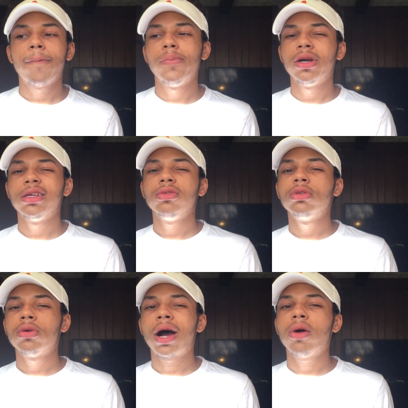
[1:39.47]
but
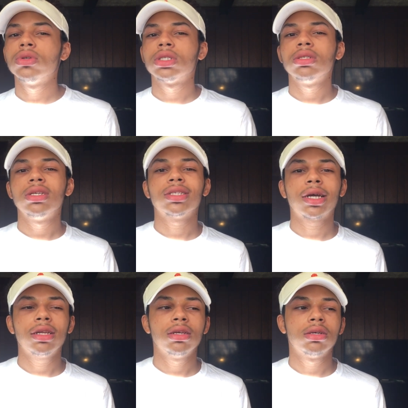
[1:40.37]
I was still
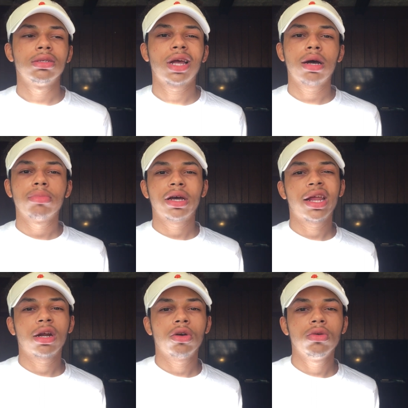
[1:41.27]
excited because I applied
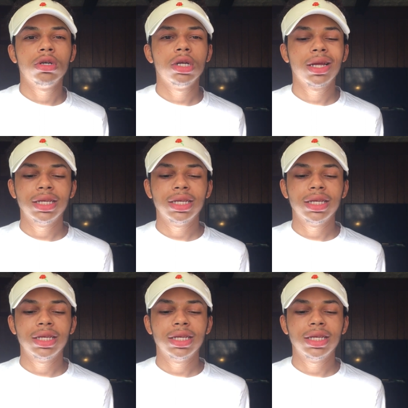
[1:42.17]
at Kroger,